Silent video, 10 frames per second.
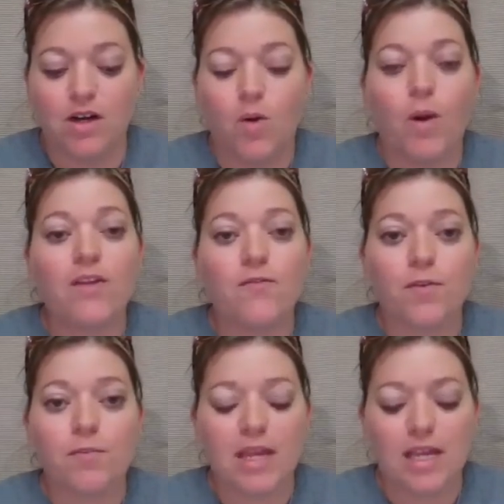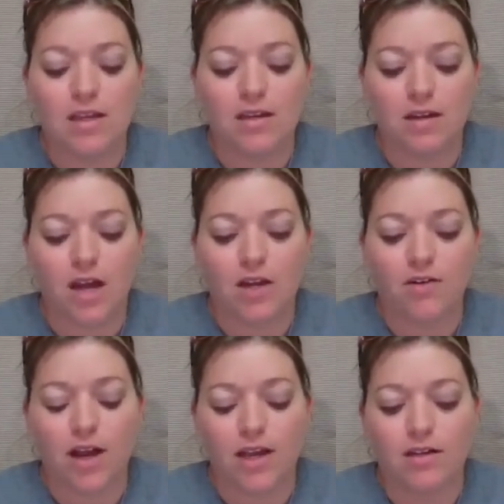Wait for me, I
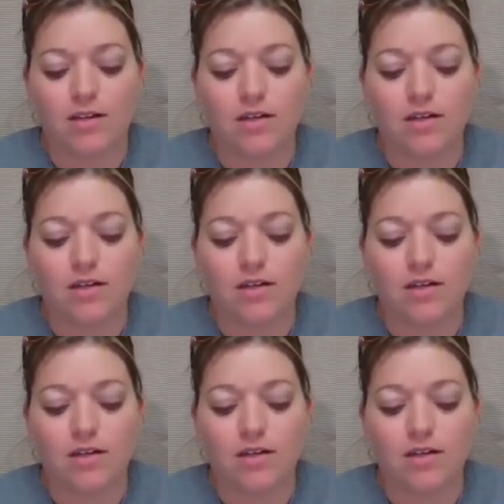cried,